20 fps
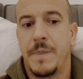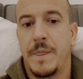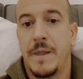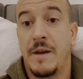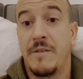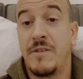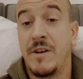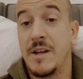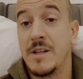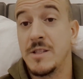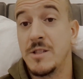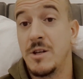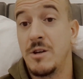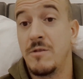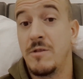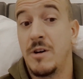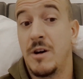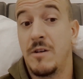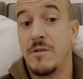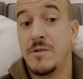If it isn't over
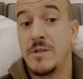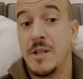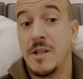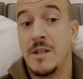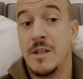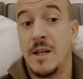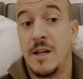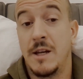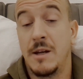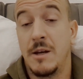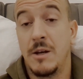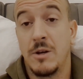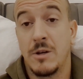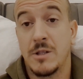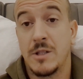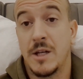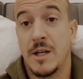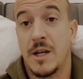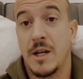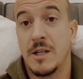harvested, then it looks
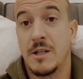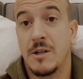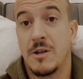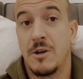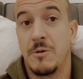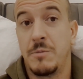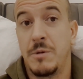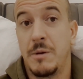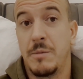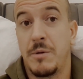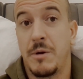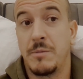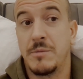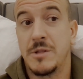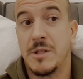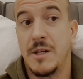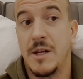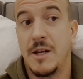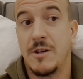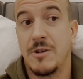like it could be a
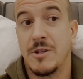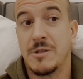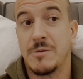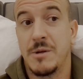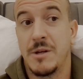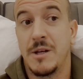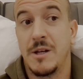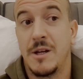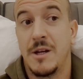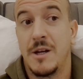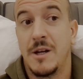promising hair transplant.